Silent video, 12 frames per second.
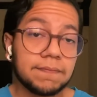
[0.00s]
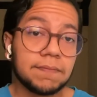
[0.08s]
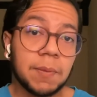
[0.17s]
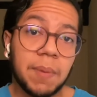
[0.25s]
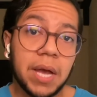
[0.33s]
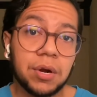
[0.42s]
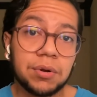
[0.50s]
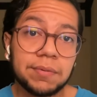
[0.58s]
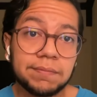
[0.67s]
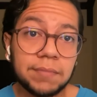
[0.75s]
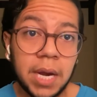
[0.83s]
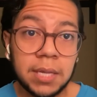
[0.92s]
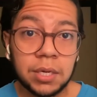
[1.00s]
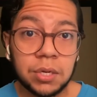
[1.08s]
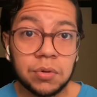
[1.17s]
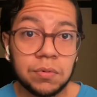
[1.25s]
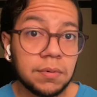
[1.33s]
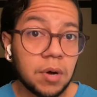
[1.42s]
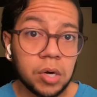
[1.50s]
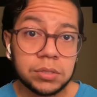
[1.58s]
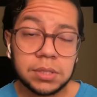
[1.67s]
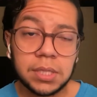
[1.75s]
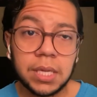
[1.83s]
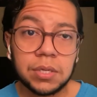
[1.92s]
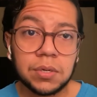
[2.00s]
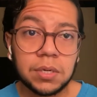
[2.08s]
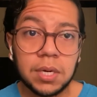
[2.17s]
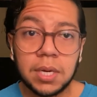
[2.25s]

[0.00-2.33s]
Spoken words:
the packer and the glue altogether.